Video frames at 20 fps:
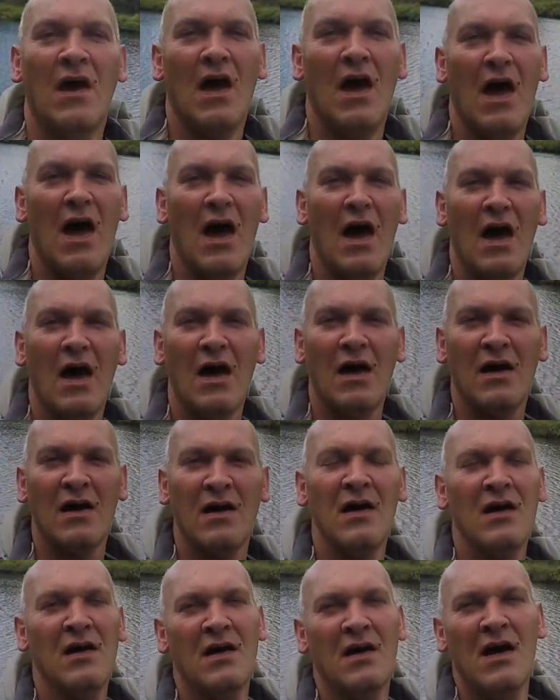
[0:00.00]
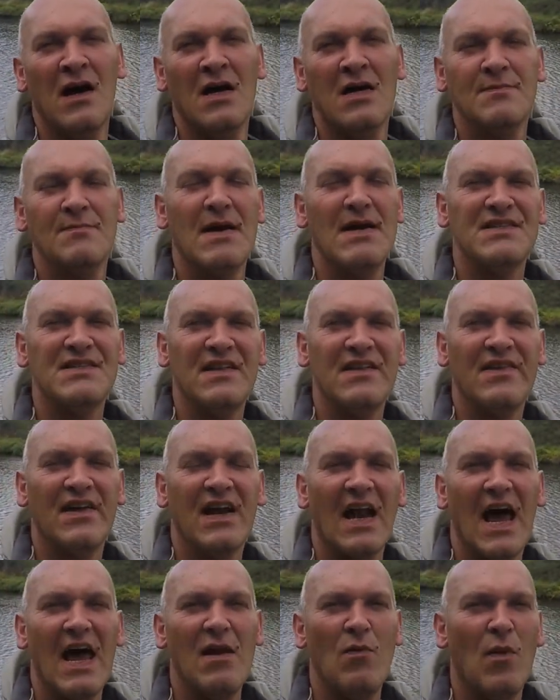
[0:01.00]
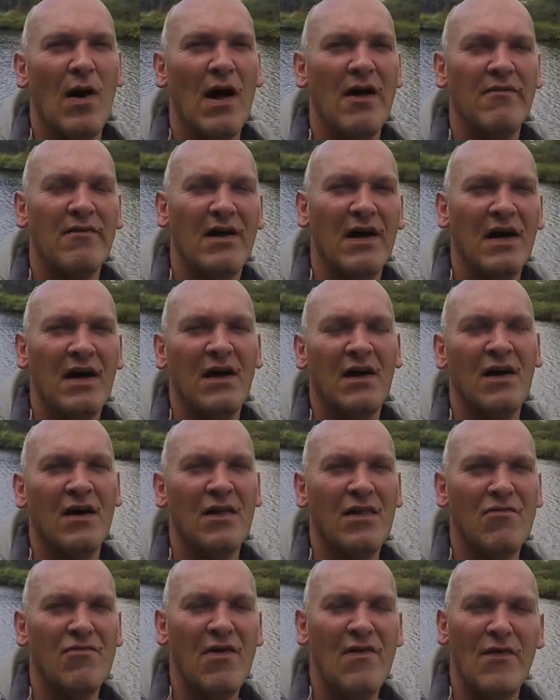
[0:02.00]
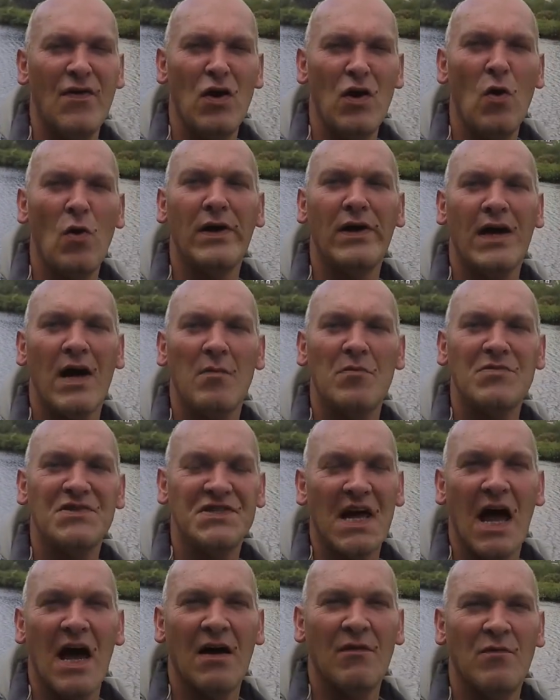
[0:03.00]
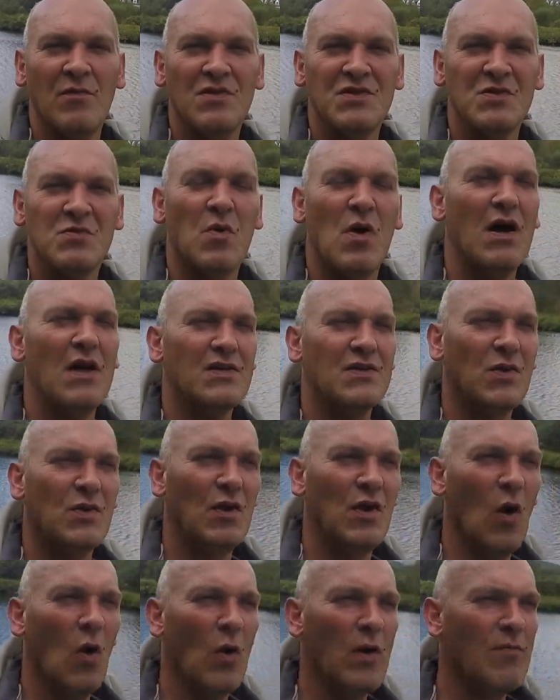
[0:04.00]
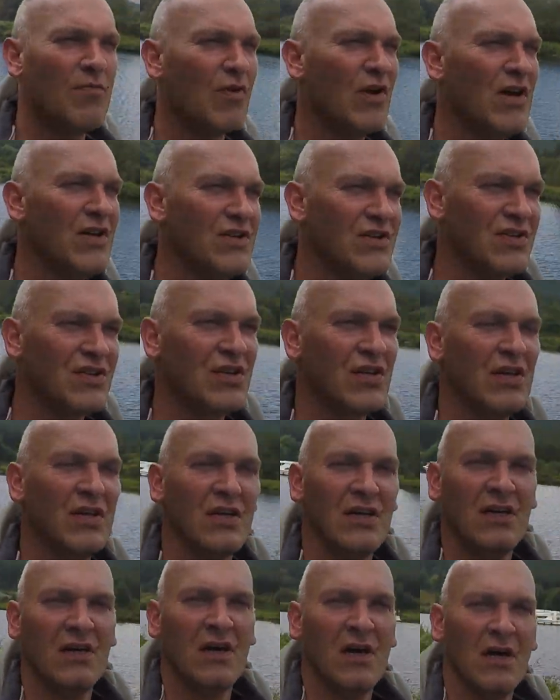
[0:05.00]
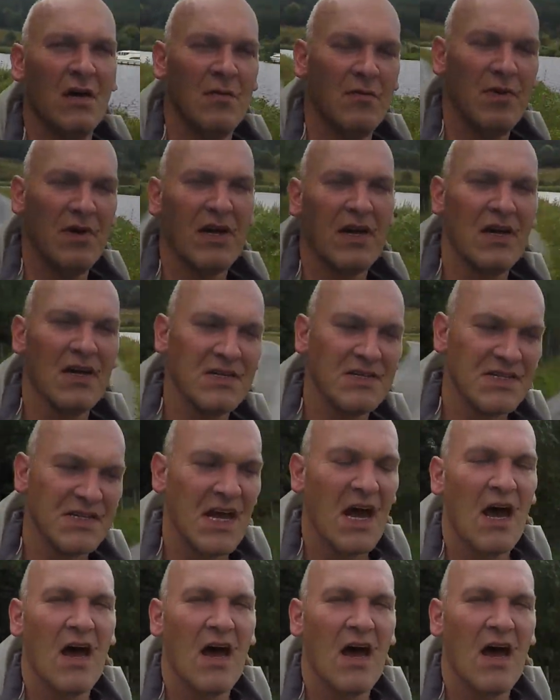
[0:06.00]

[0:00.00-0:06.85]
It's basically the glen where the River Loy comes down, which is why it's called Loy Bridge, because